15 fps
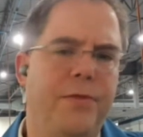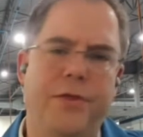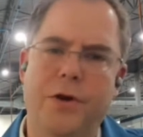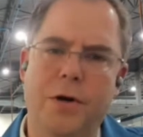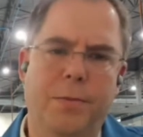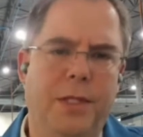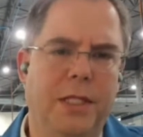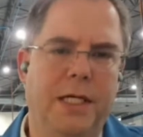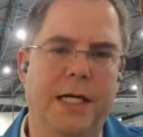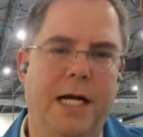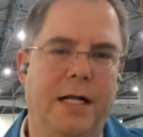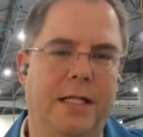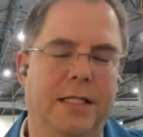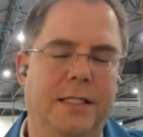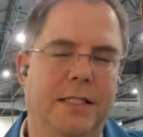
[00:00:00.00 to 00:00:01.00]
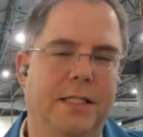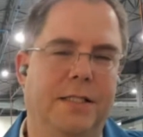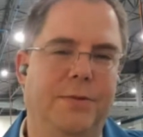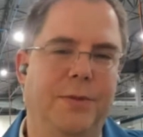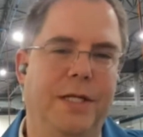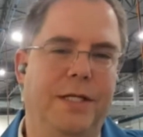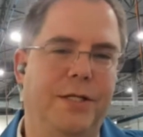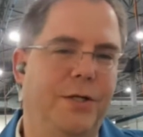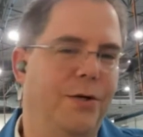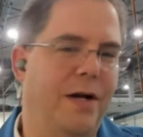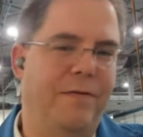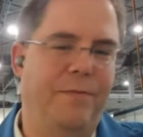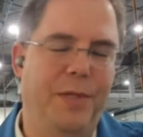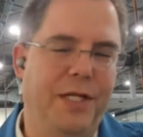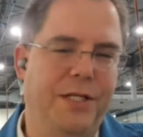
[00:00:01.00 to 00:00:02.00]
thermal analysis, we do
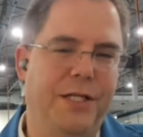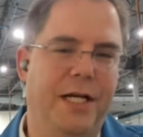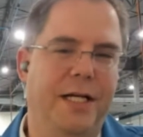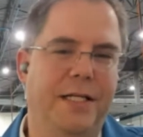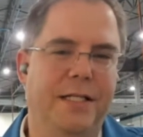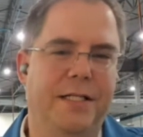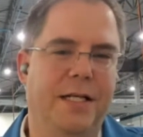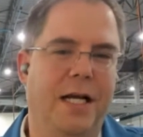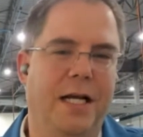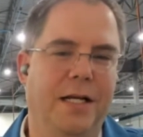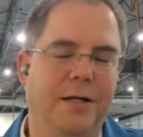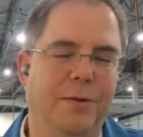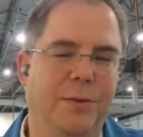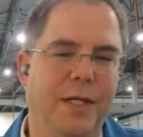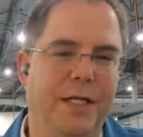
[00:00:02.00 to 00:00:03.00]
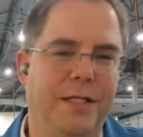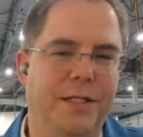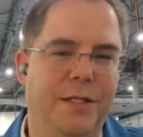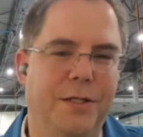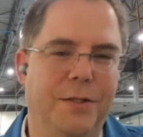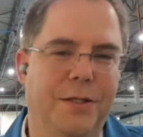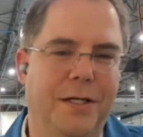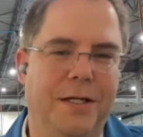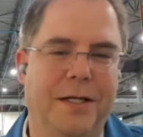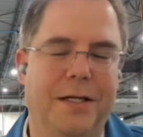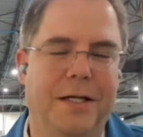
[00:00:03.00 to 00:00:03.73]
FPGA design, we do,